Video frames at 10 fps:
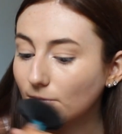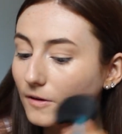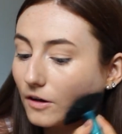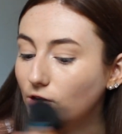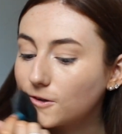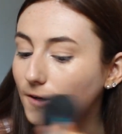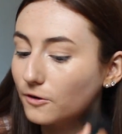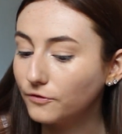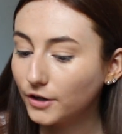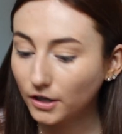all
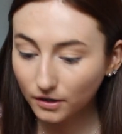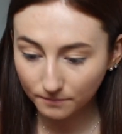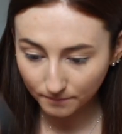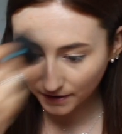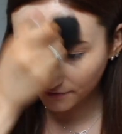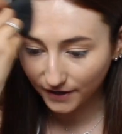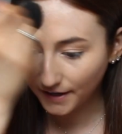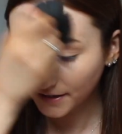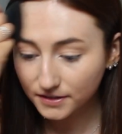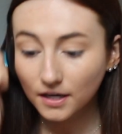over my
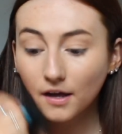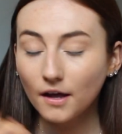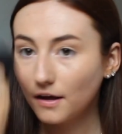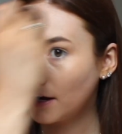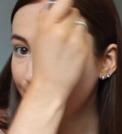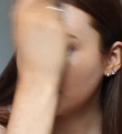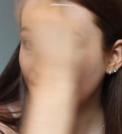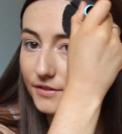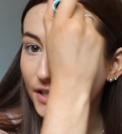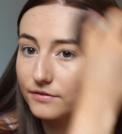face. I do
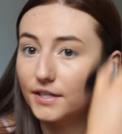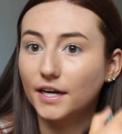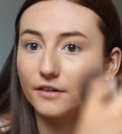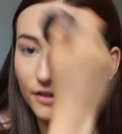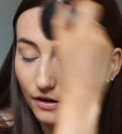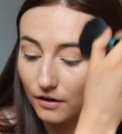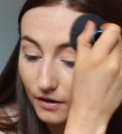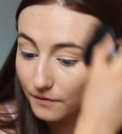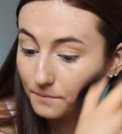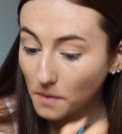have self-tanner
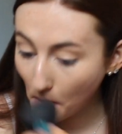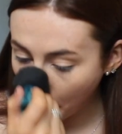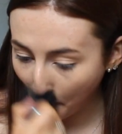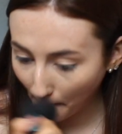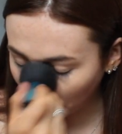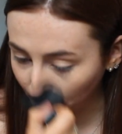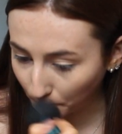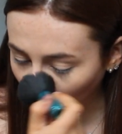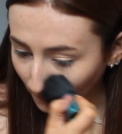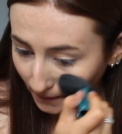on as
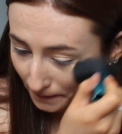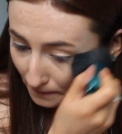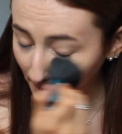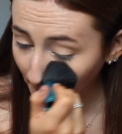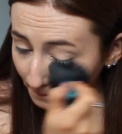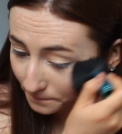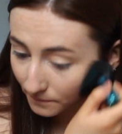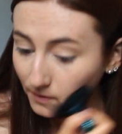well right now,